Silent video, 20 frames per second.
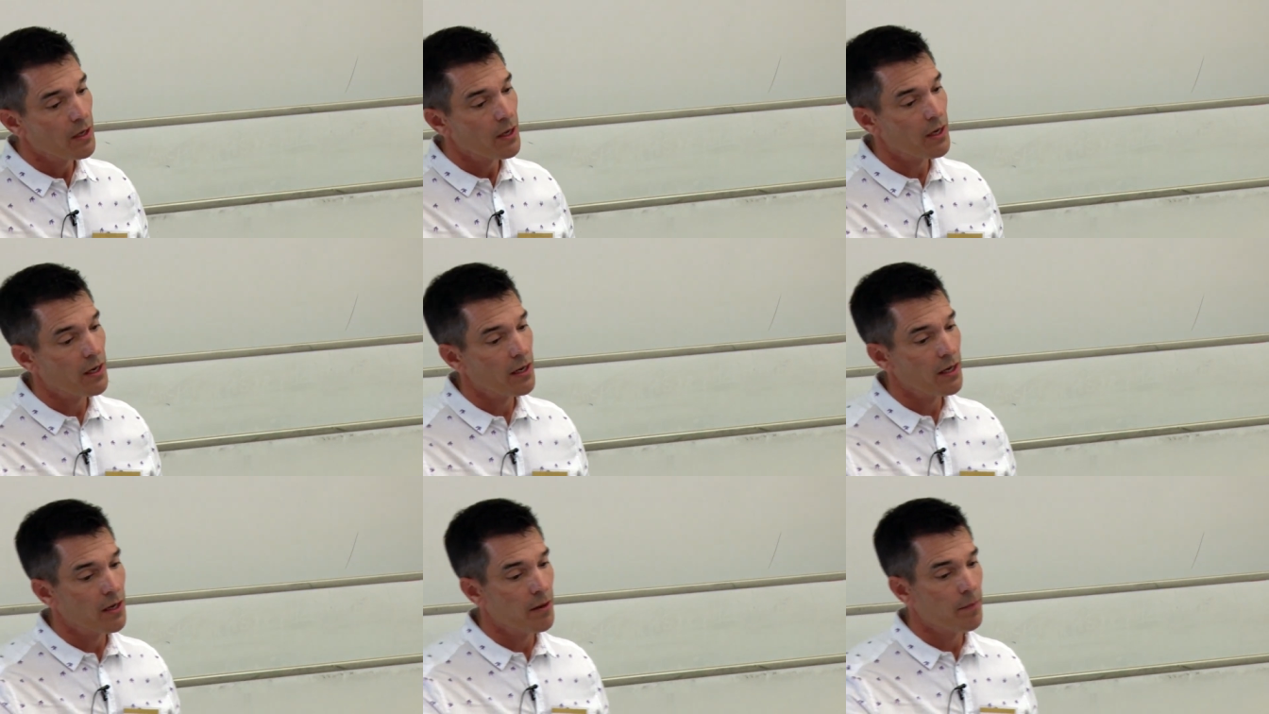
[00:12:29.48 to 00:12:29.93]

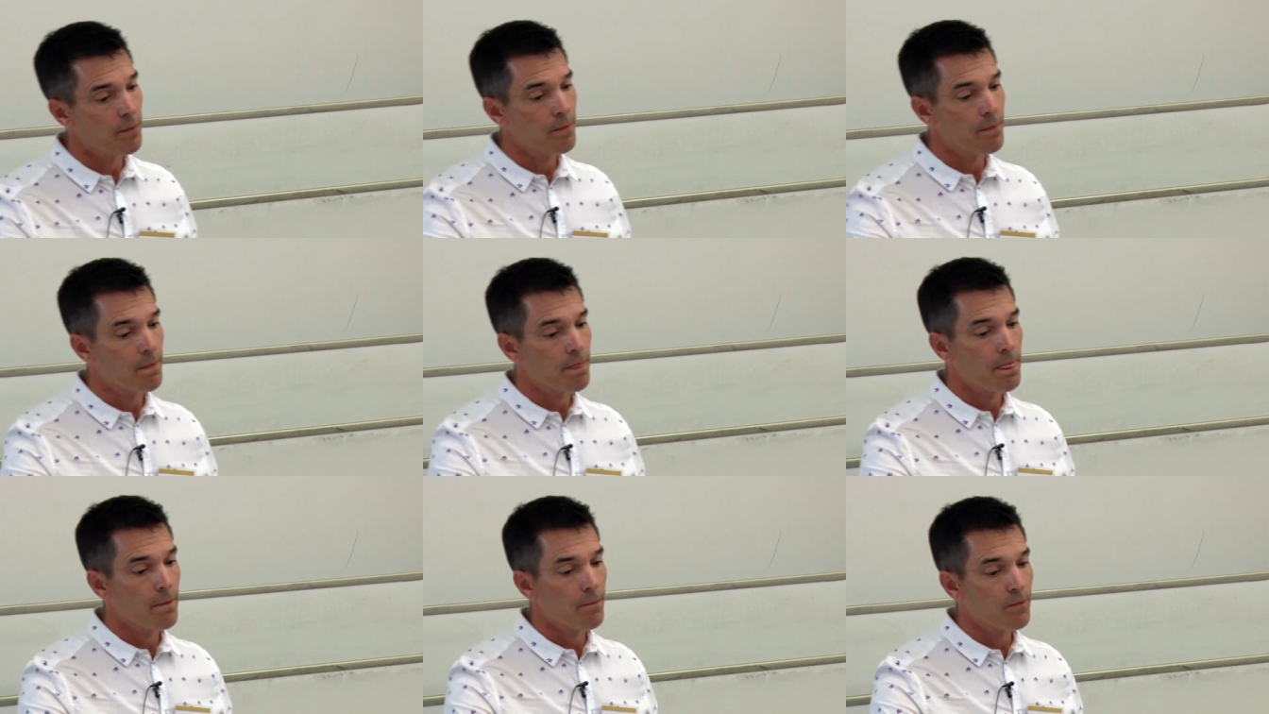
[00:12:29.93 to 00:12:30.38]

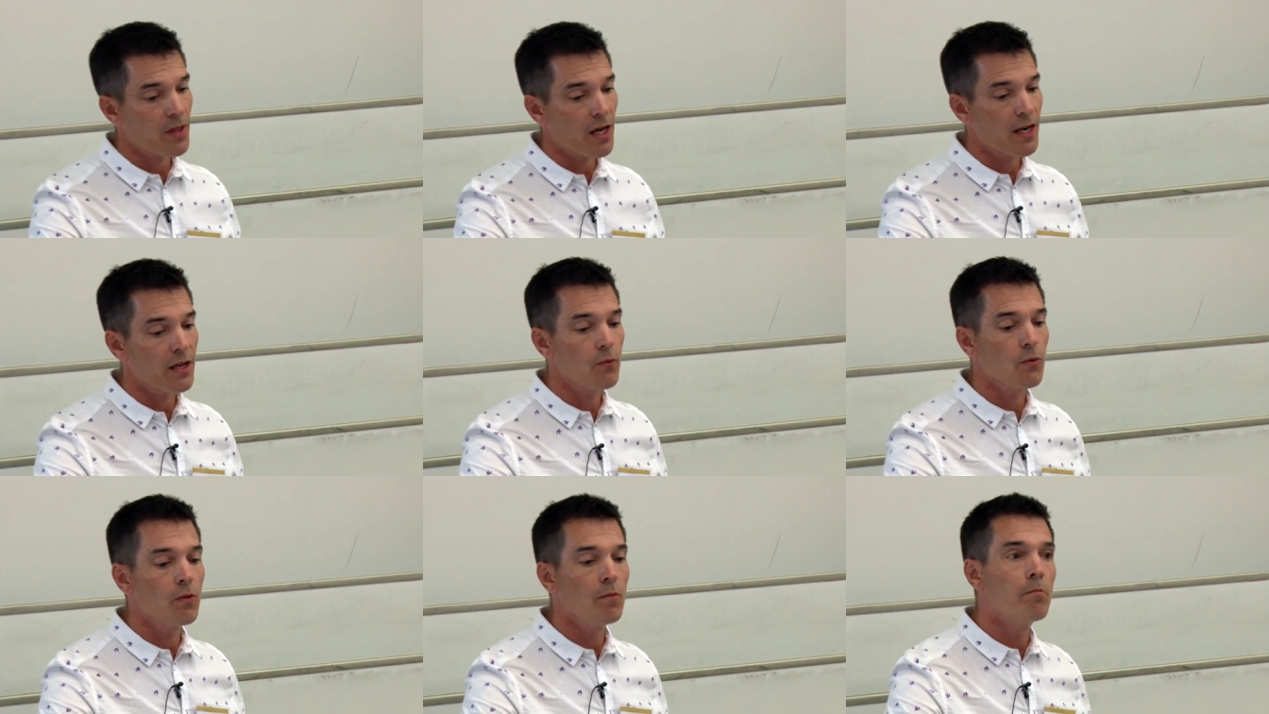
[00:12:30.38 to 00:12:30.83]
um,
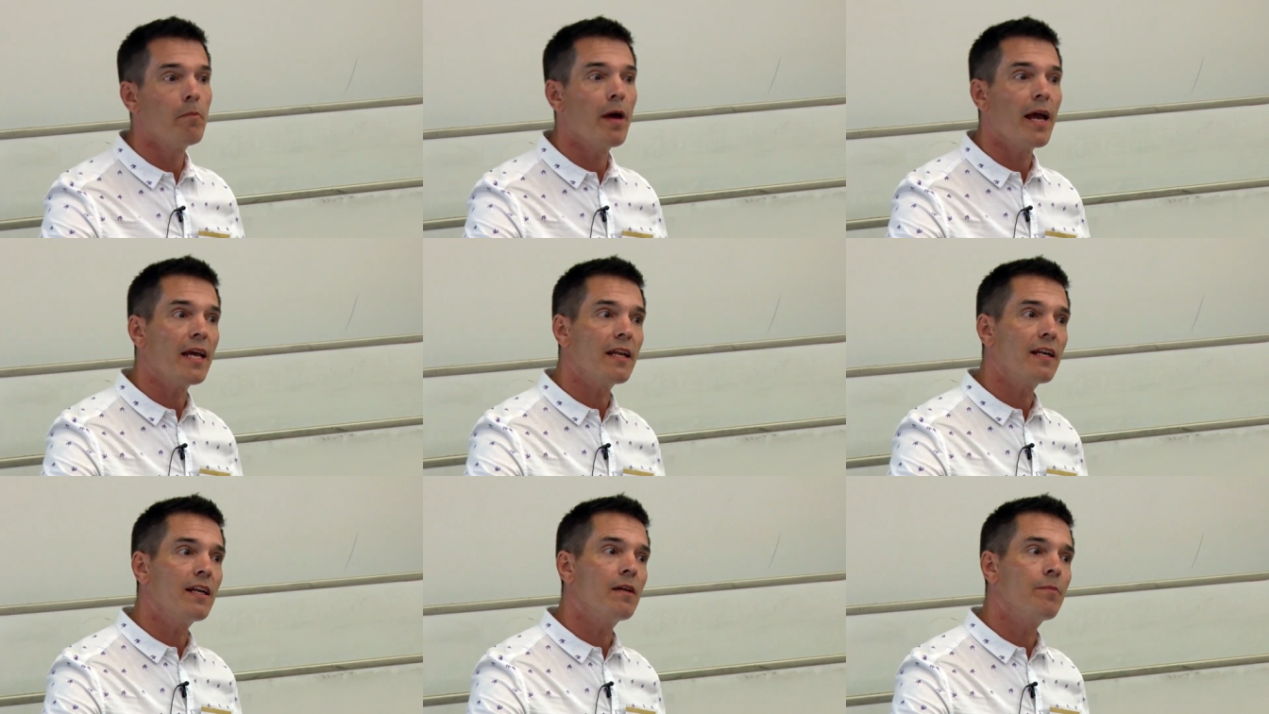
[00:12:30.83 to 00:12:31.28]
that it will
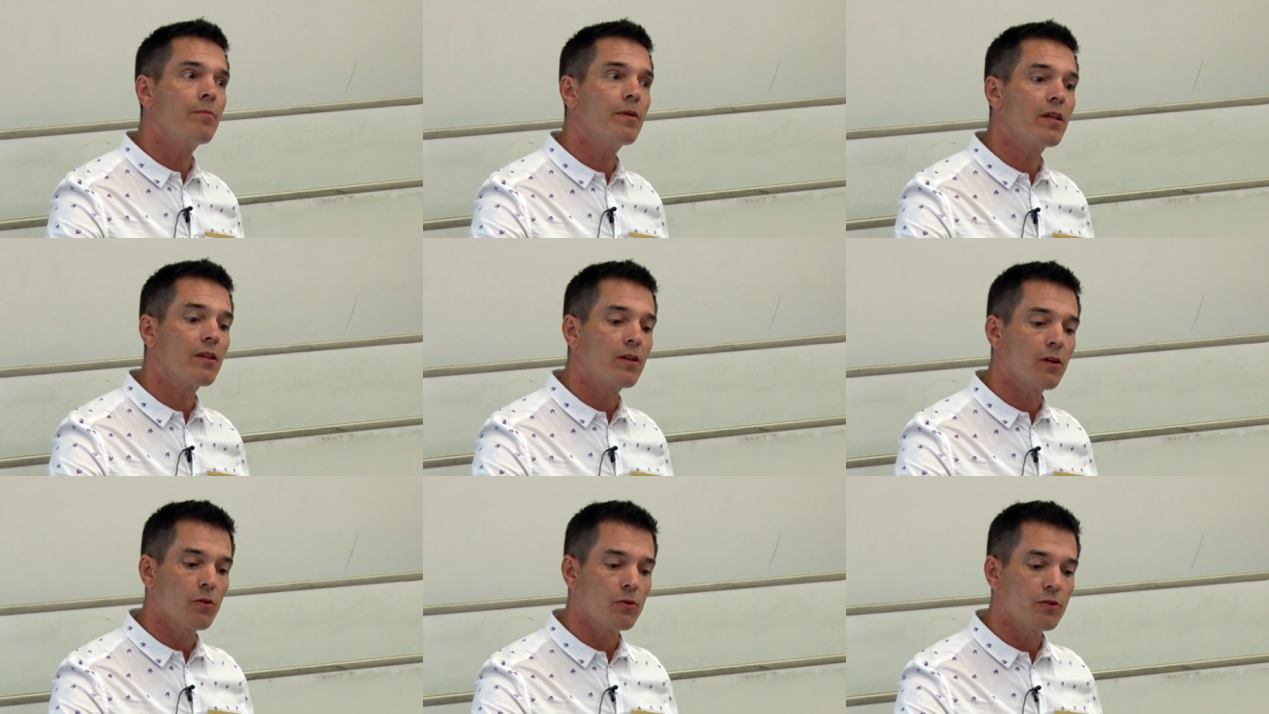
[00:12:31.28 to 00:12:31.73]
mainly
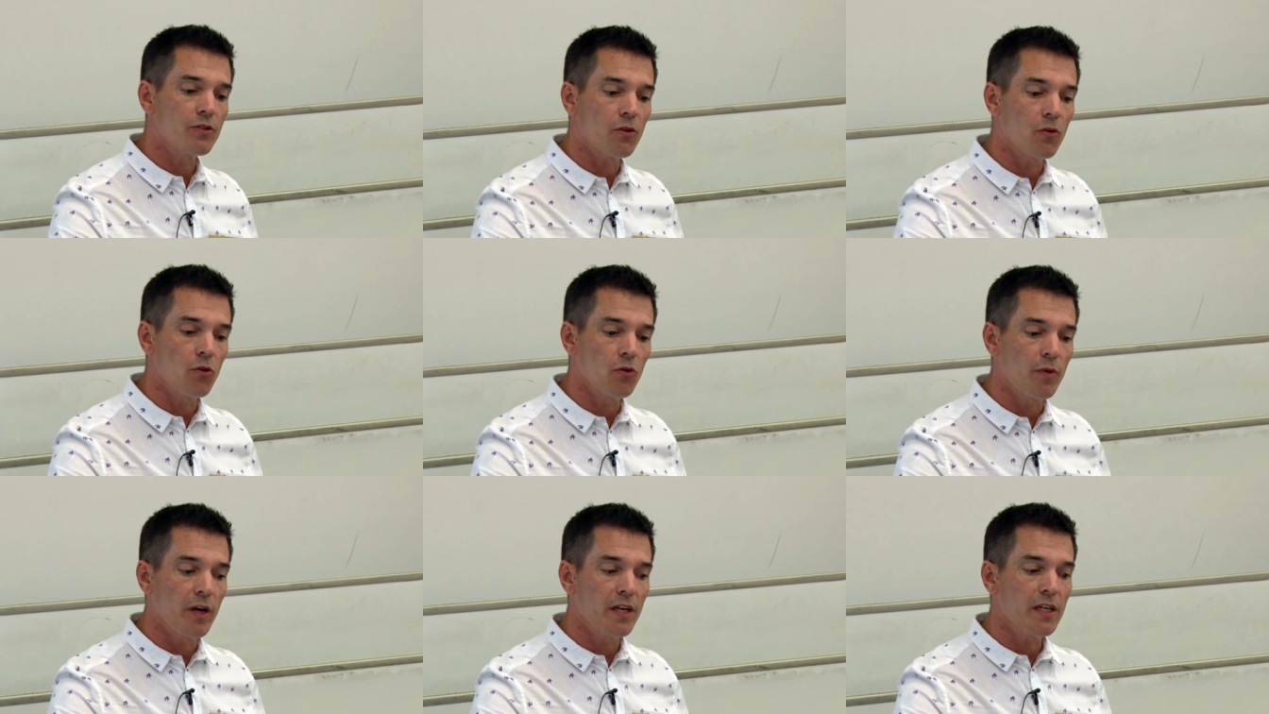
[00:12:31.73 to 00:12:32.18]
be those
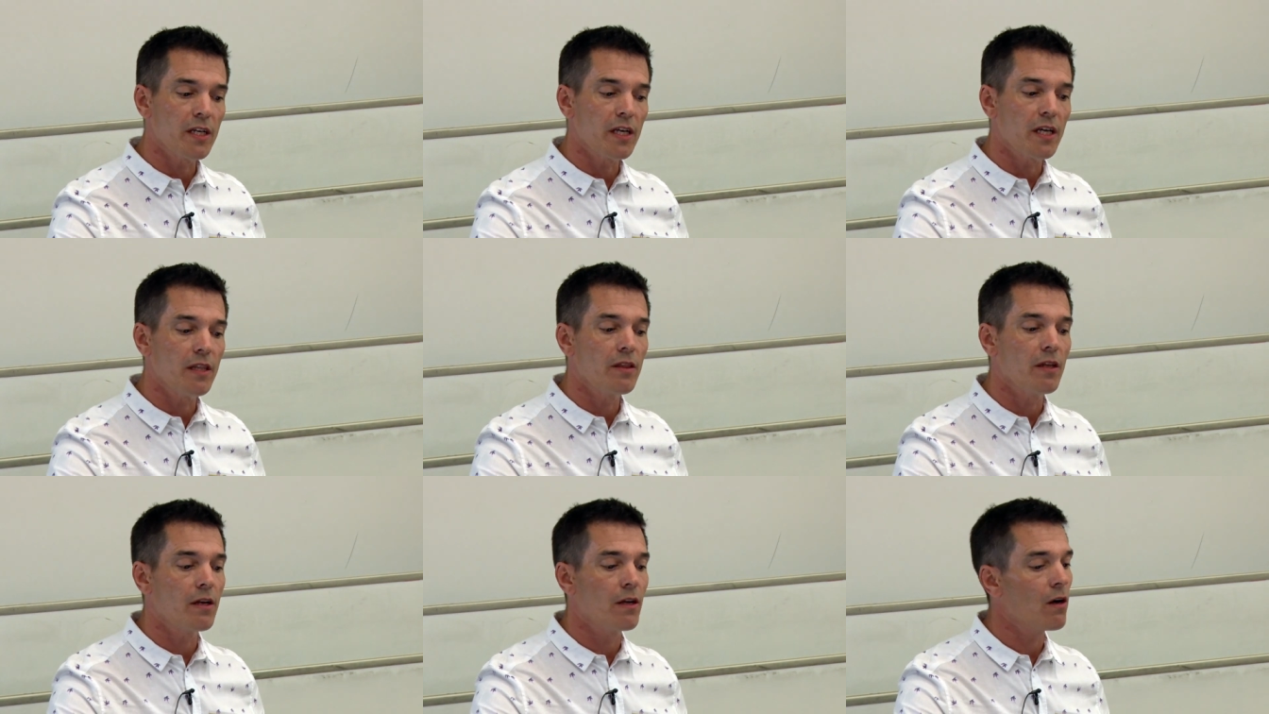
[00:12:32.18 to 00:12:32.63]
already
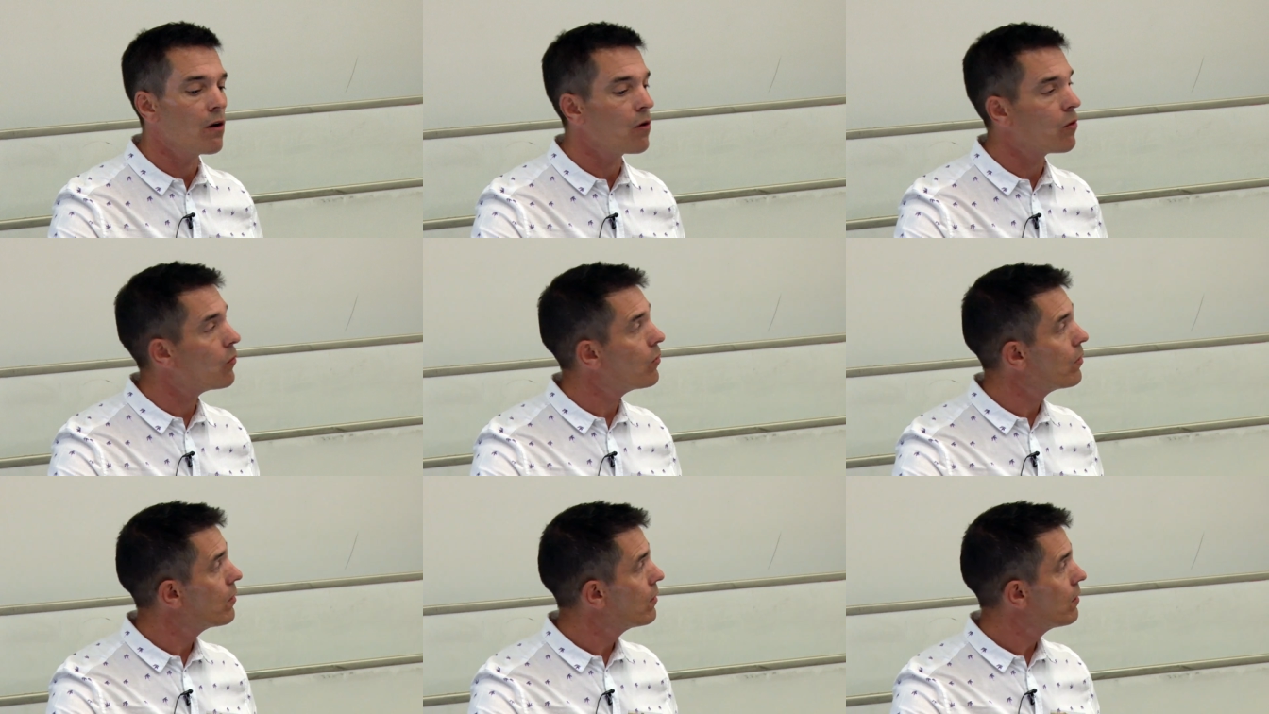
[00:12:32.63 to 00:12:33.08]
in the
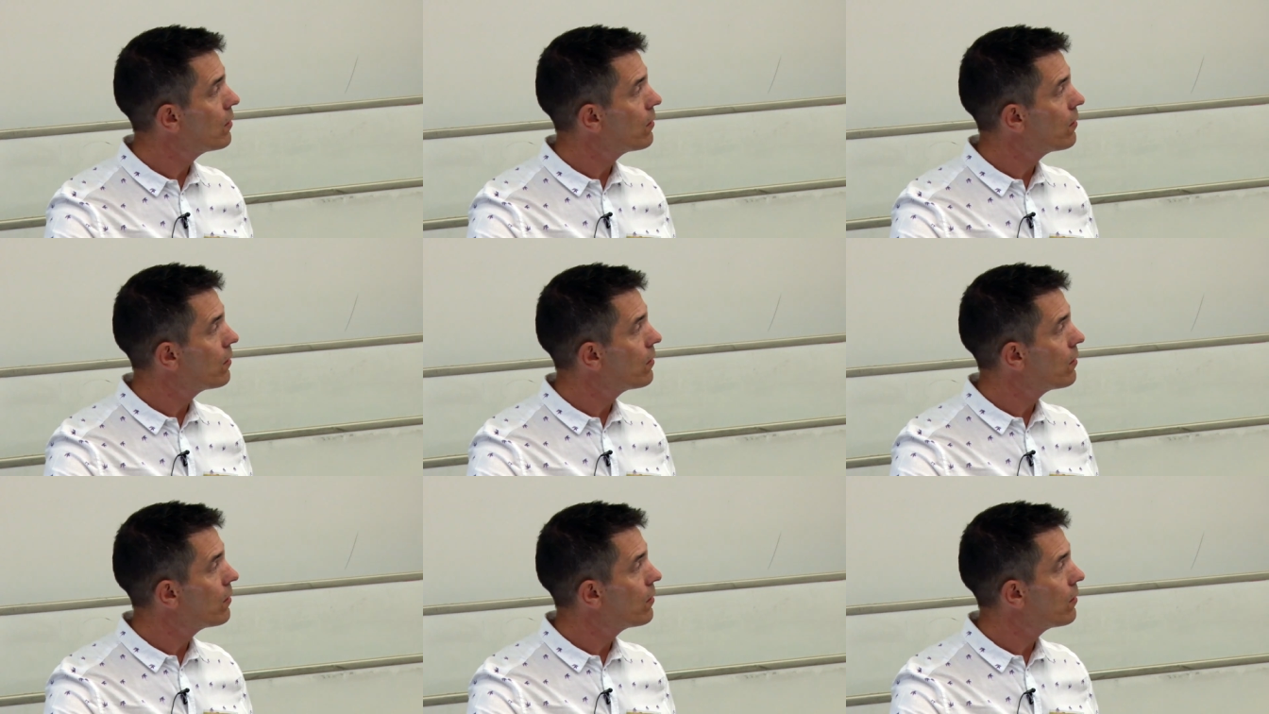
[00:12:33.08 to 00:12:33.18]
know